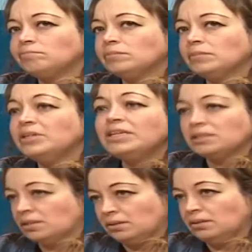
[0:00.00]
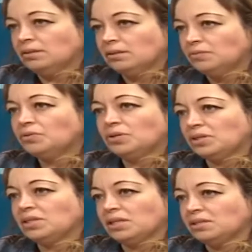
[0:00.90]
reason for
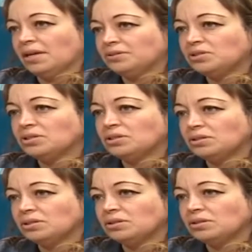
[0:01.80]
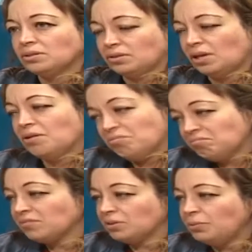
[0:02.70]
this extinction. So
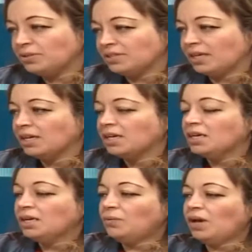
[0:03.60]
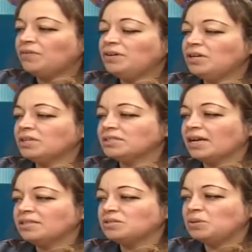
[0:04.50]
we will see. We have here
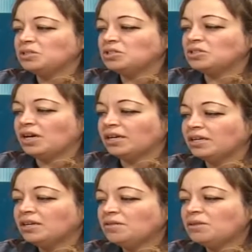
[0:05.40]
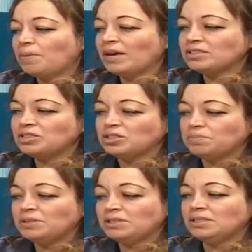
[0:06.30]
extinct species like the passenger
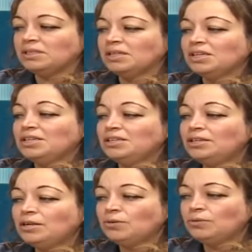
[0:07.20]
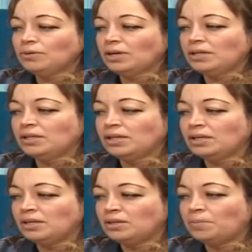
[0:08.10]
pigeon. You know, in
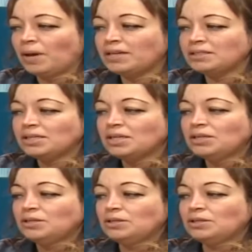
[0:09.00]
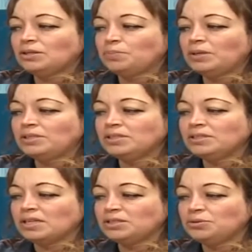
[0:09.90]
the past, the
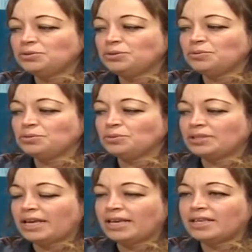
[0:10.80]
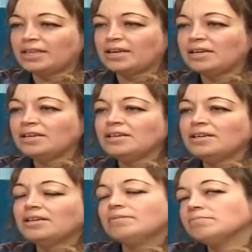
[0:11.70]
pigeons that used to take the
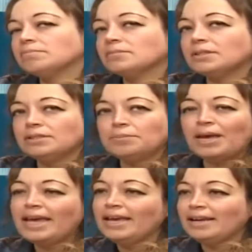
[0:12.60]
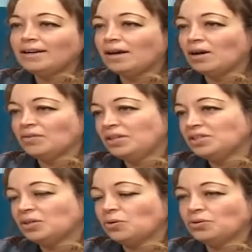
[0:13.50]
male of each or the